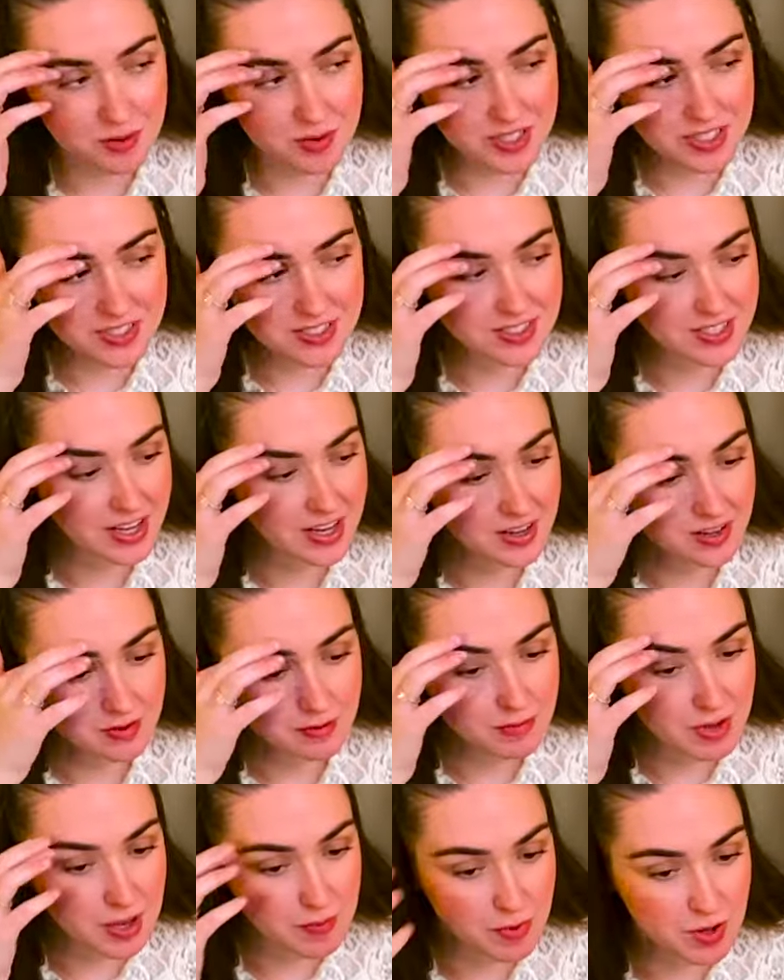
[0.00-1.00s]
what is
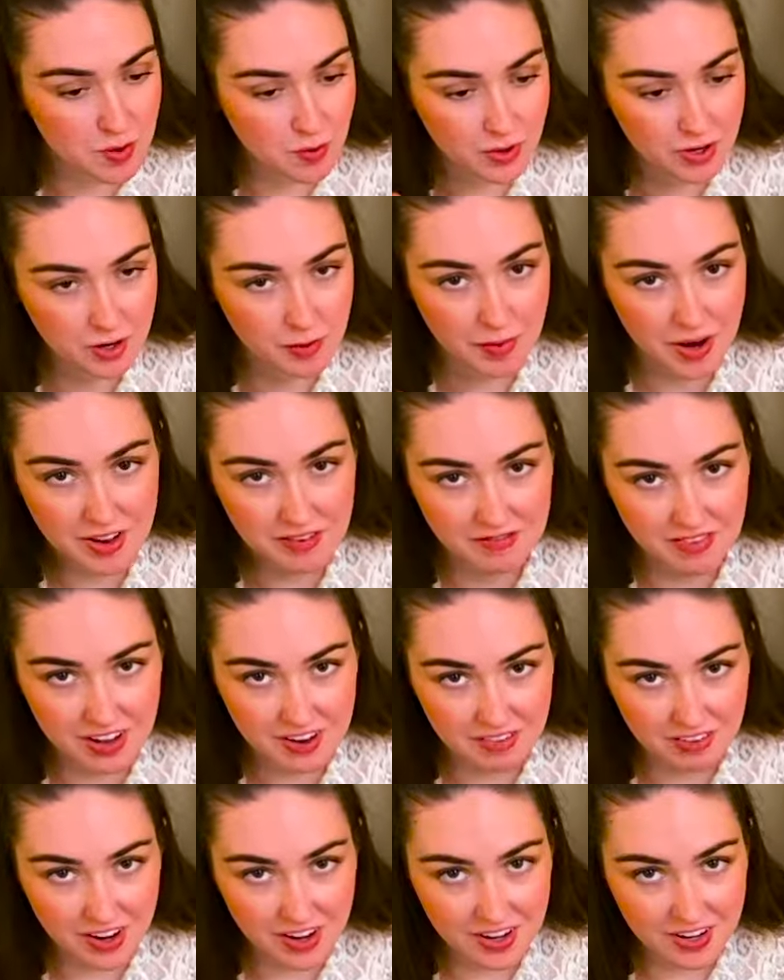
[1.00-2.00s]
maybe one of my
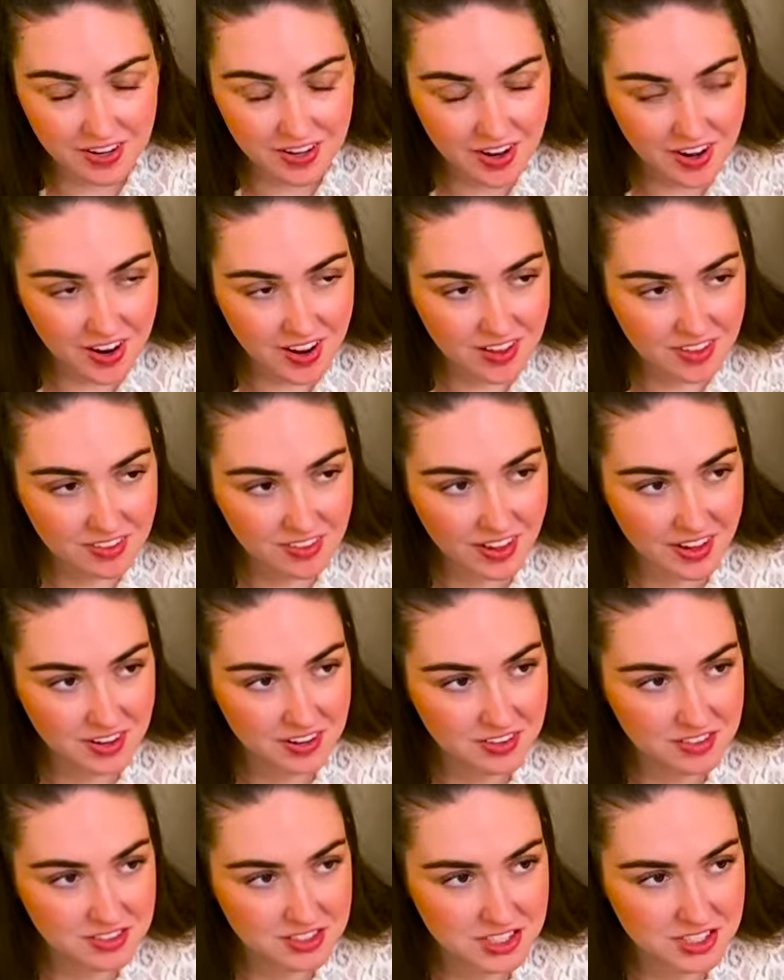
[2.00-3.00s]
favorite,
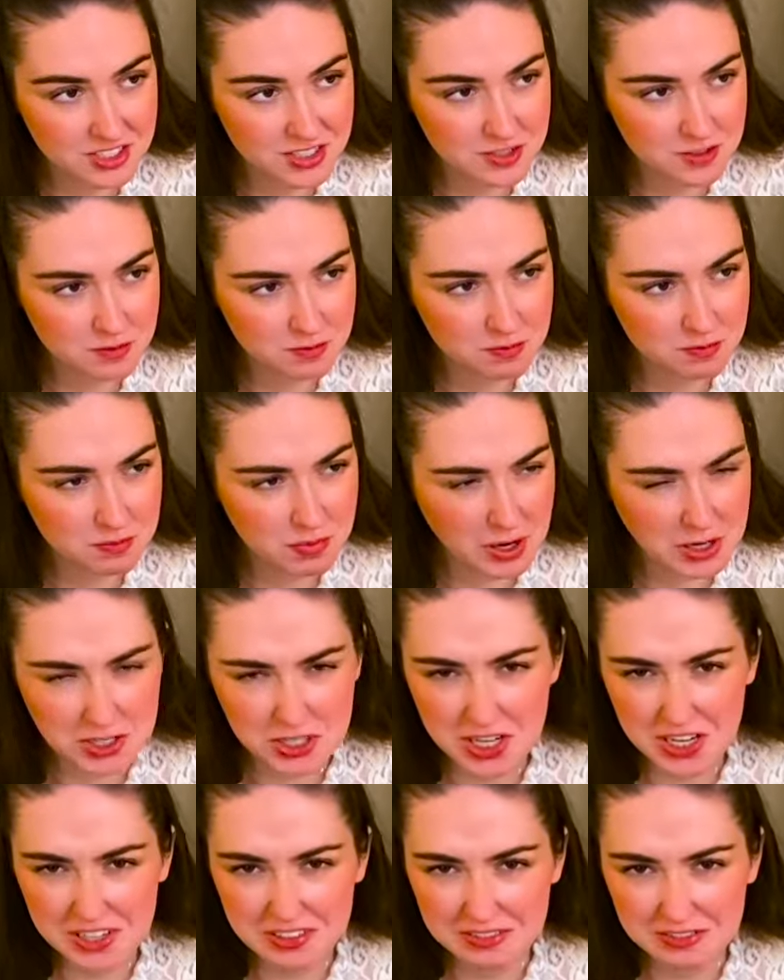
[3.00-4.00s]
just
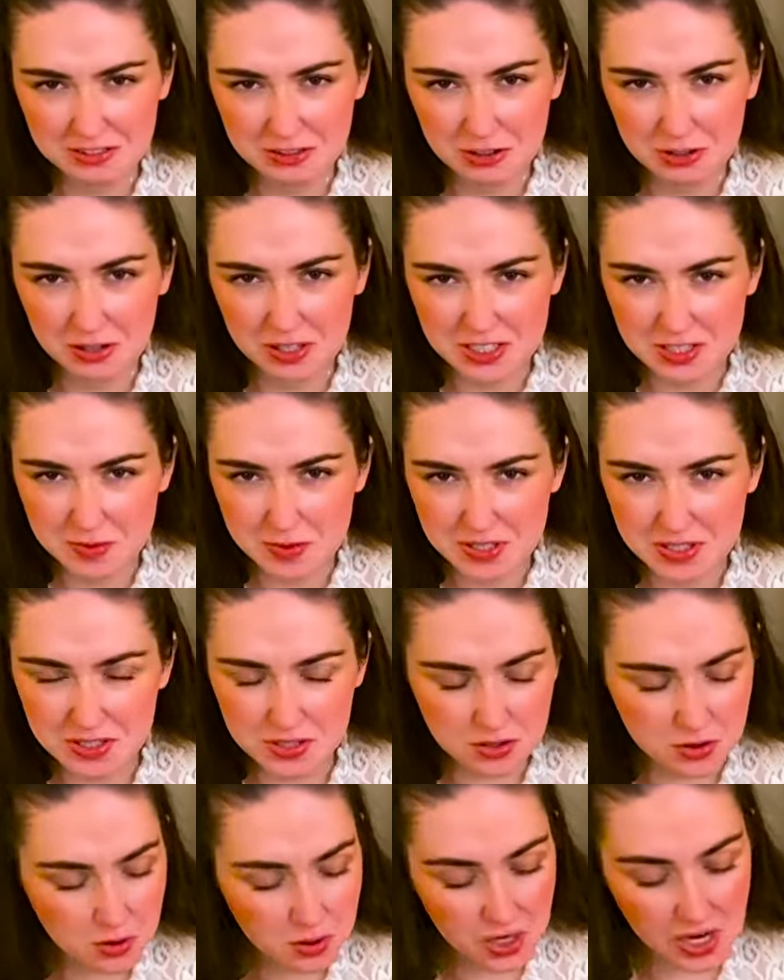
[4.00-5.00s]
budget Christmas
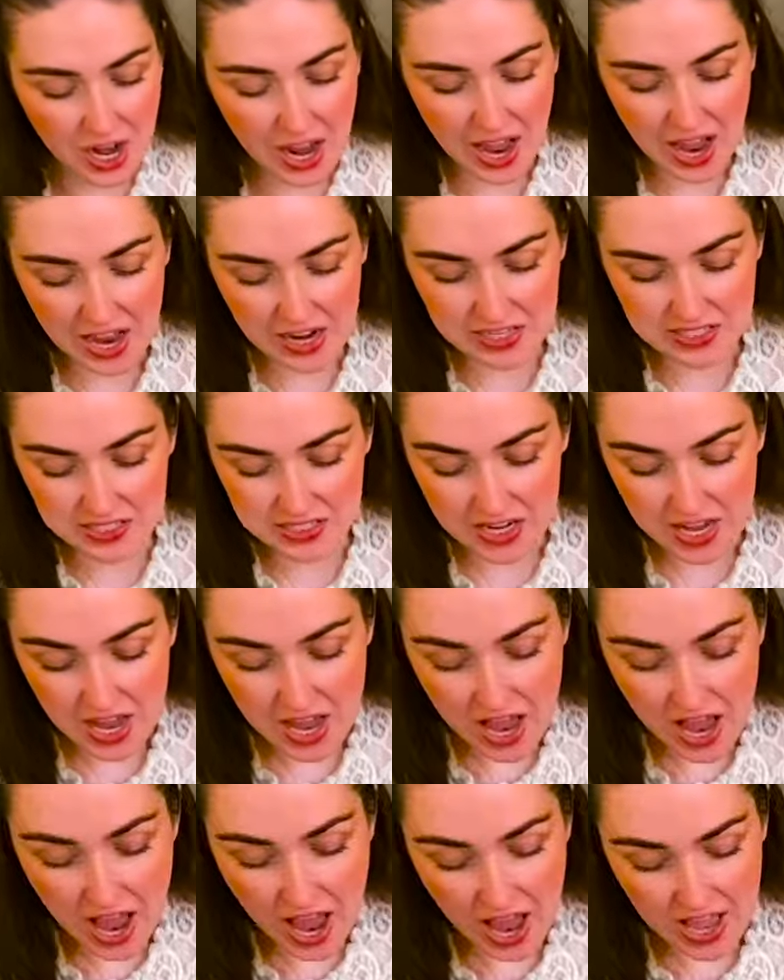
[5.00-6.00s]
decor hacks.
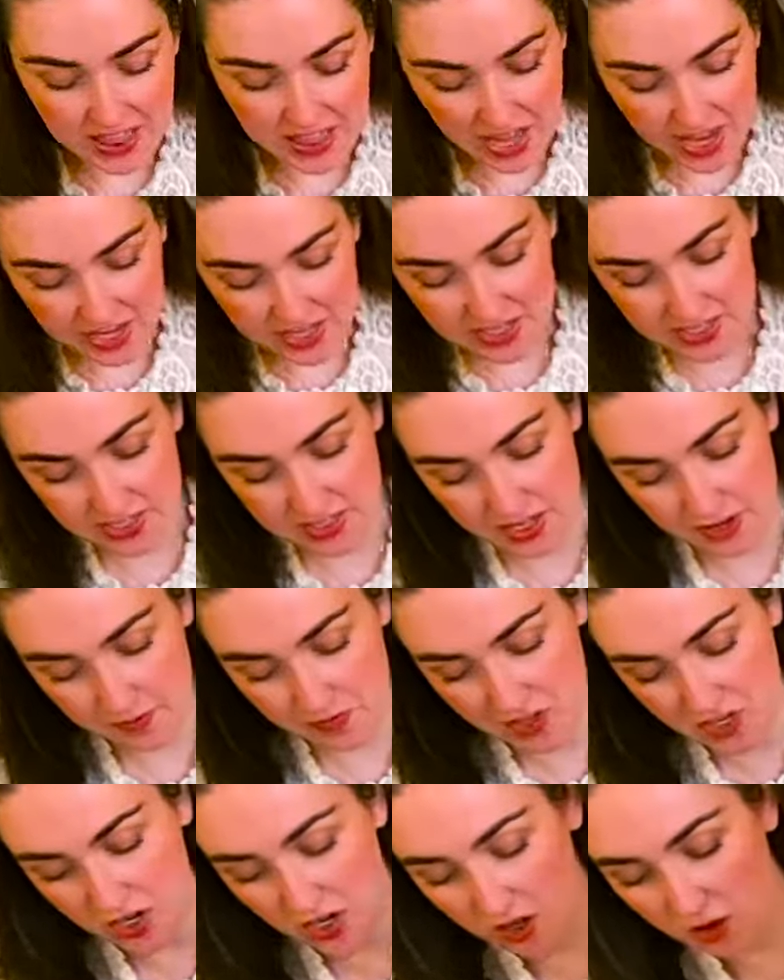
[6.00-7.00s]
And that is,
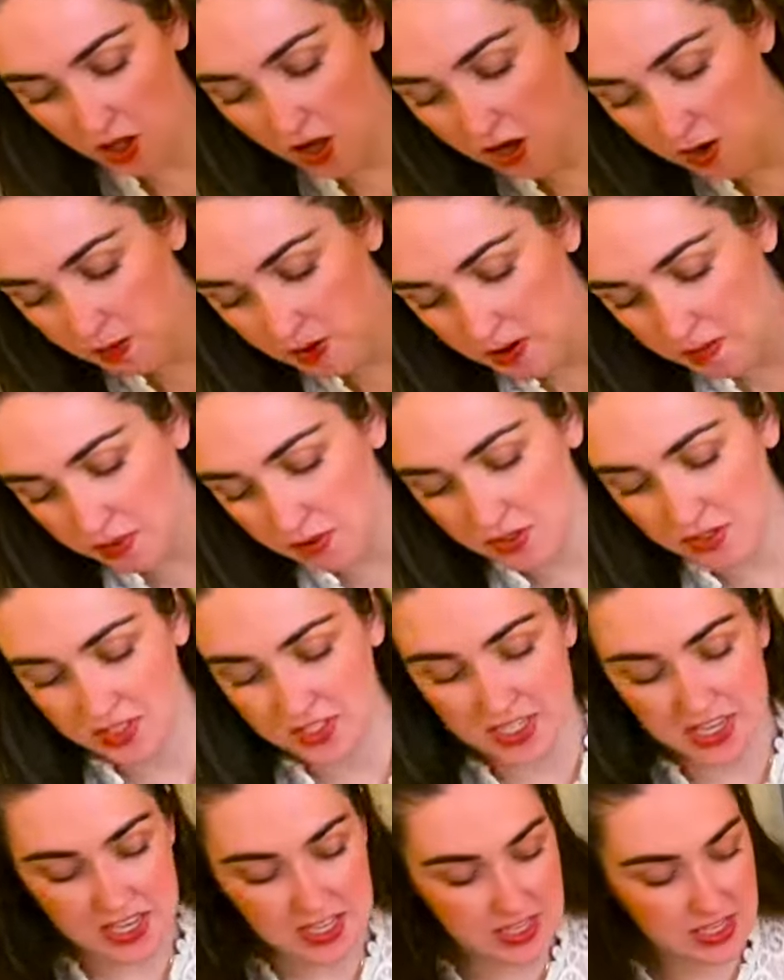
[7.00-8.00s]
a lot of people
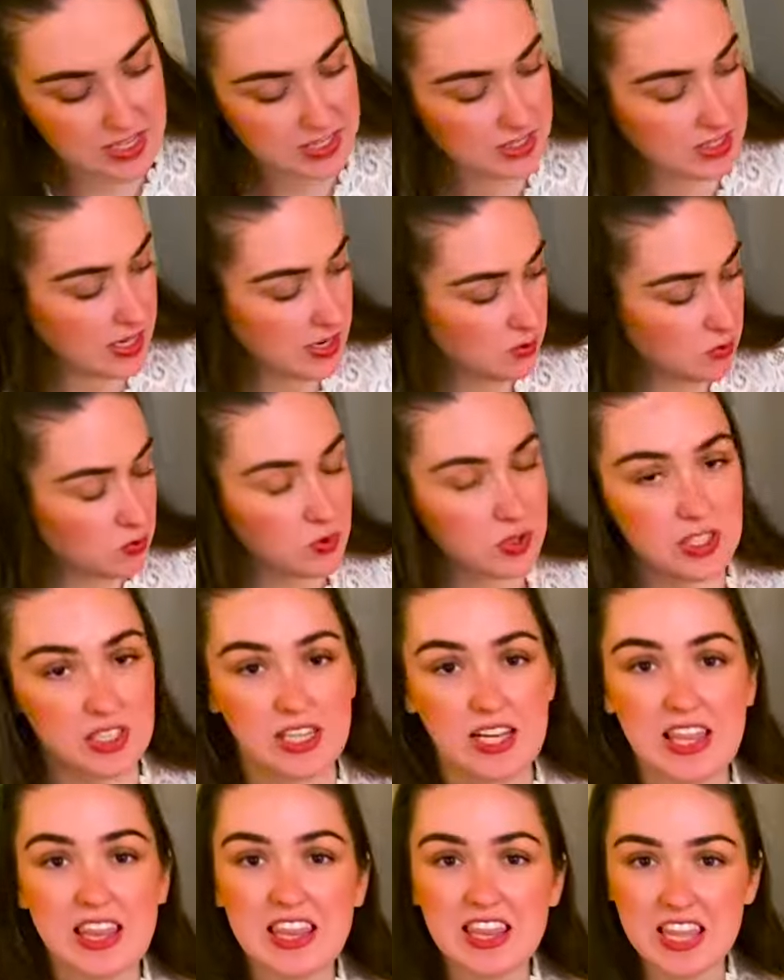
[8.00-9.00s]
see these really
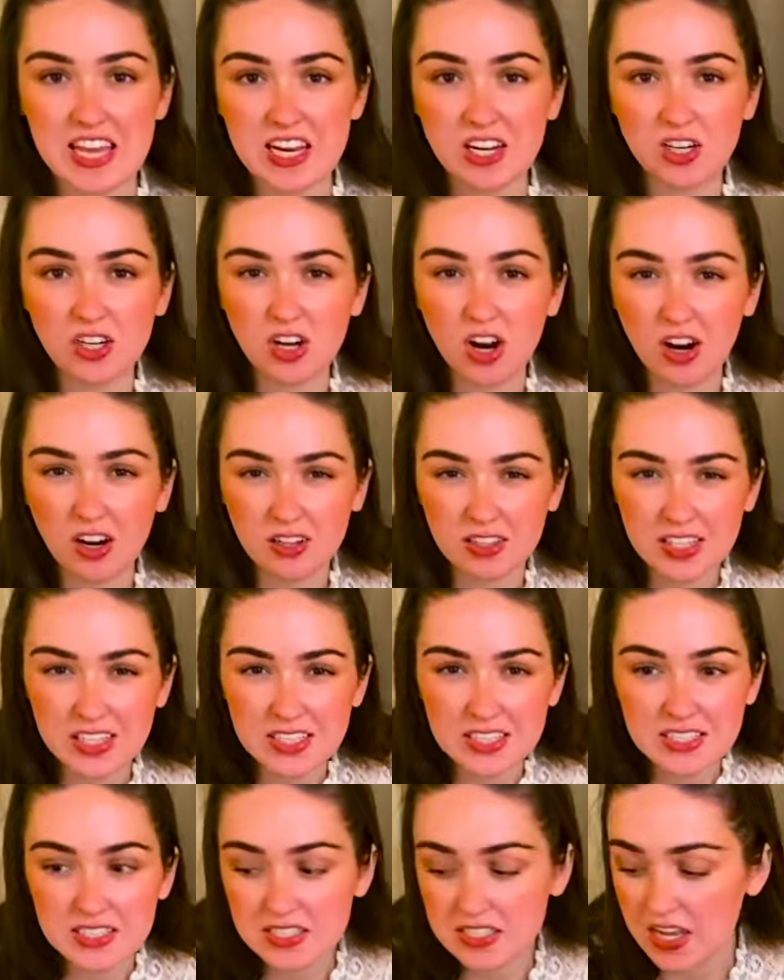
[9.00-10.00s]
thin
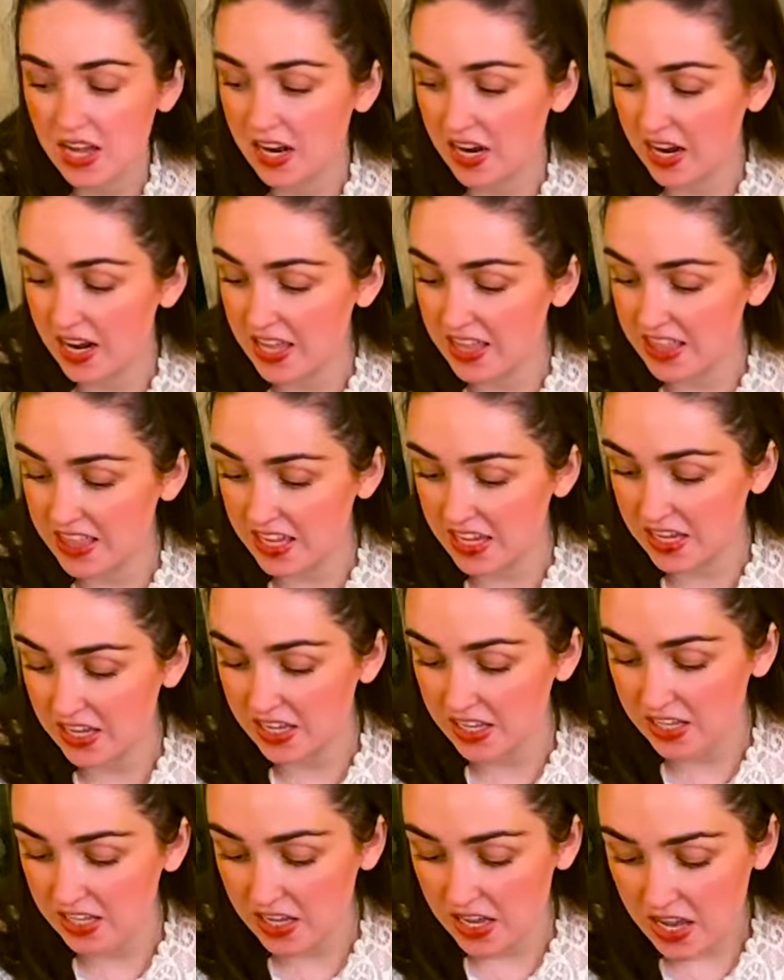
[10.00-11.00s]
garlands and I
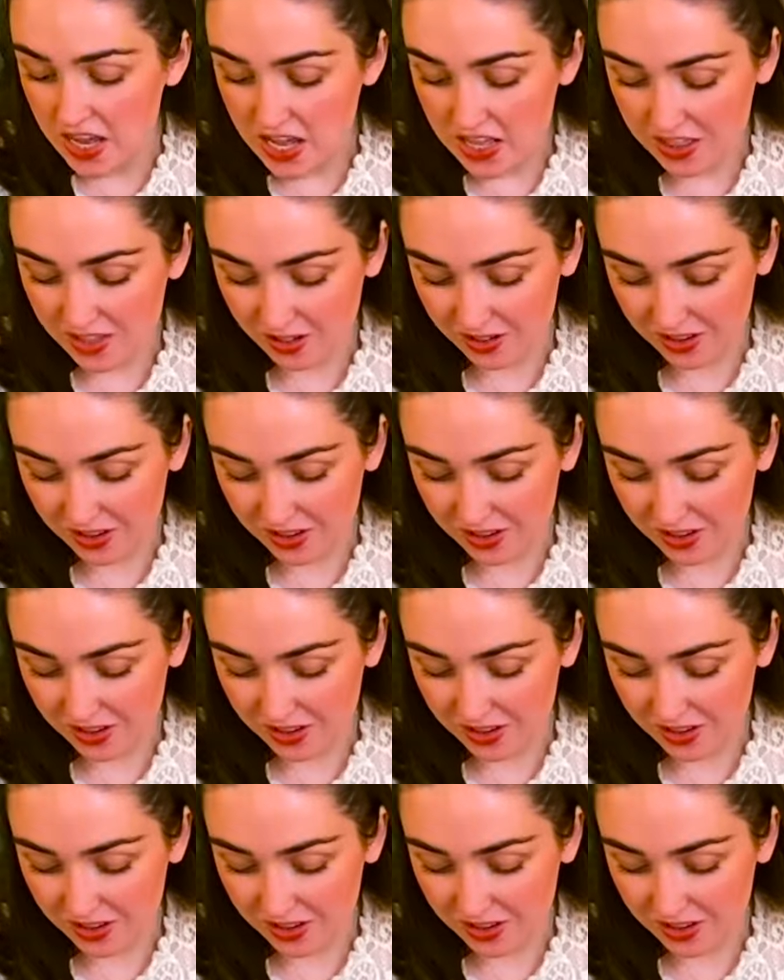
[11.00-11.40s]
think they're